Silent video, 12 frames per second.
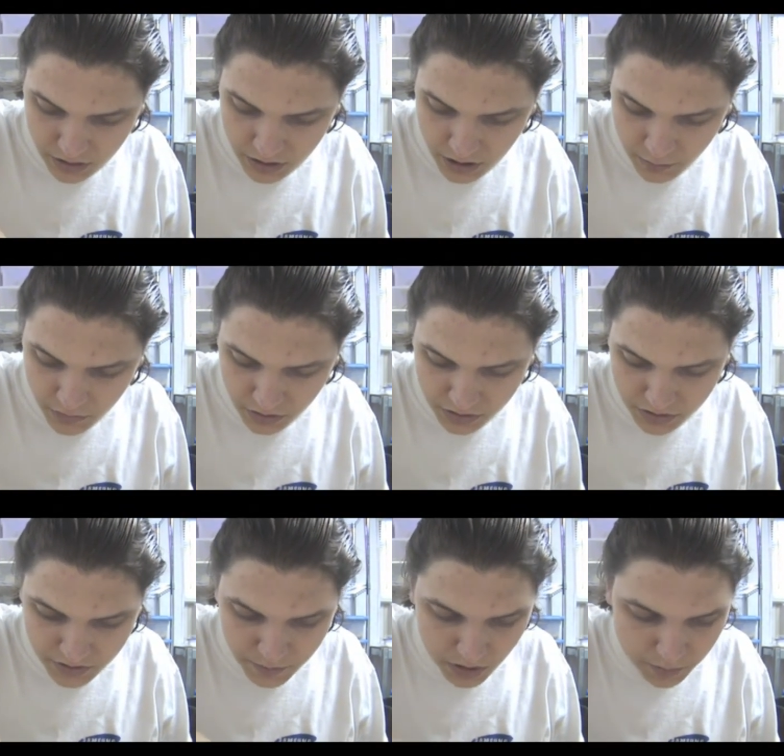become a
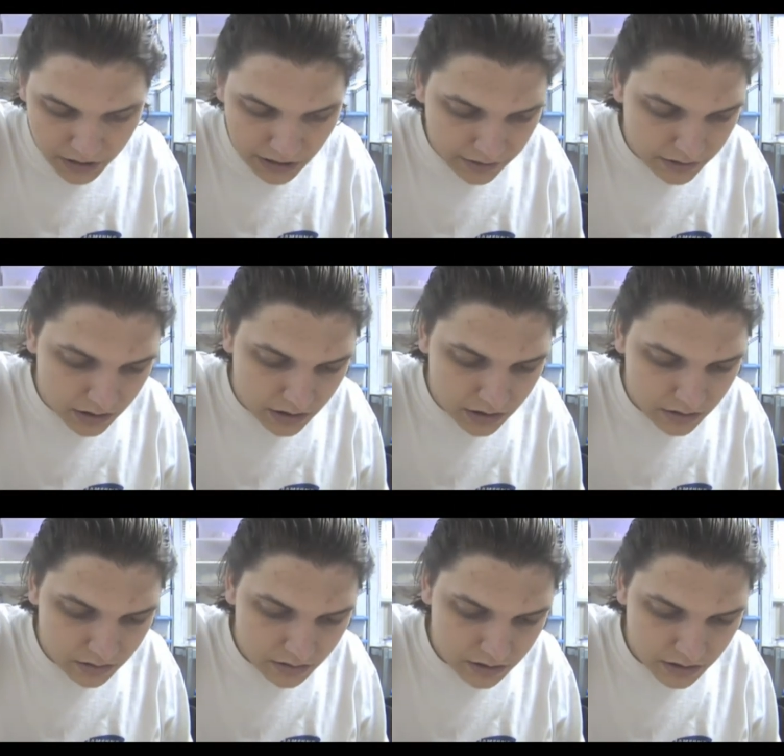ball python
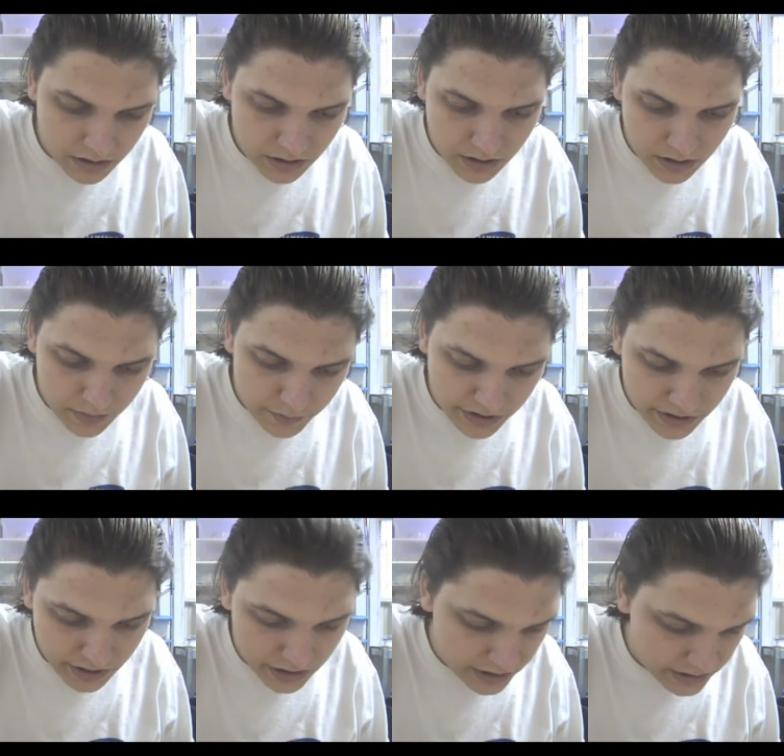
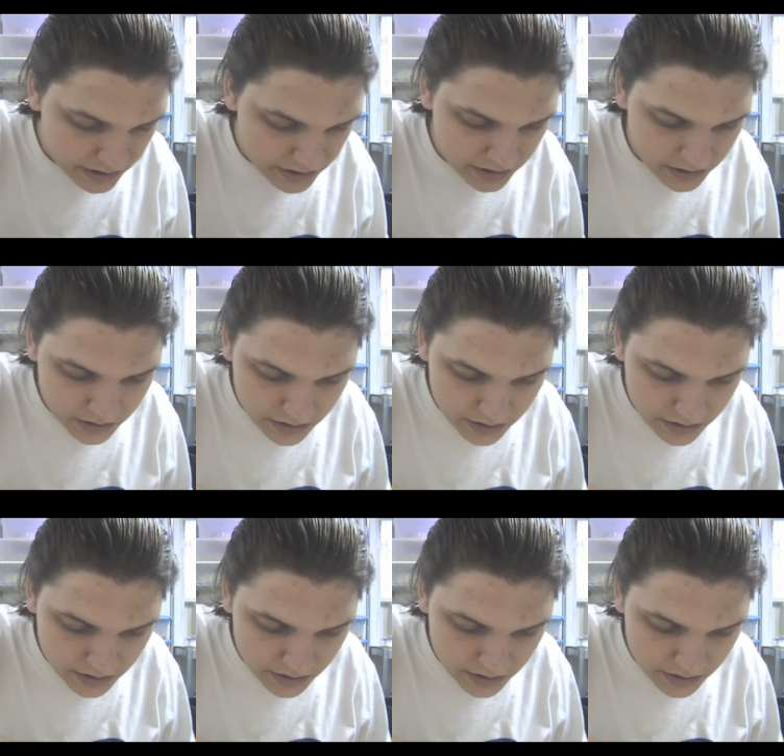because